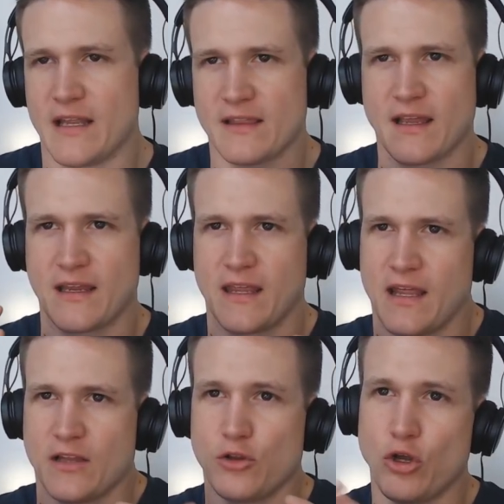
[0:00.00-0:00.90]
Like
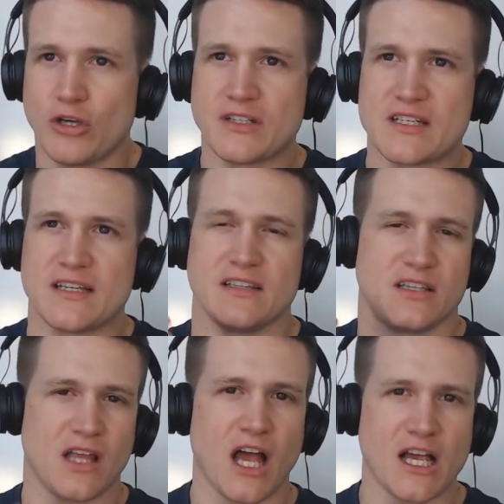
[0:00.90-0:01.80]
looks and
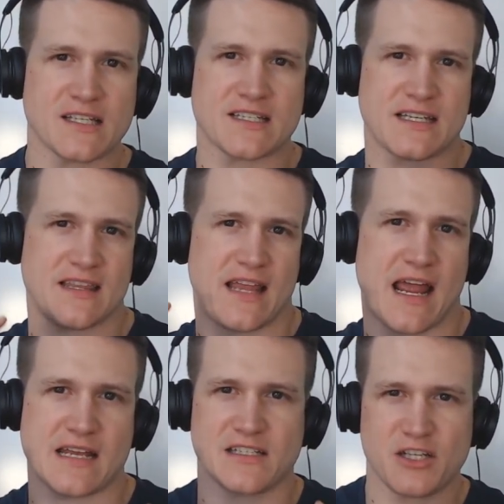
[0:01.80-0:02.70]
lust and that,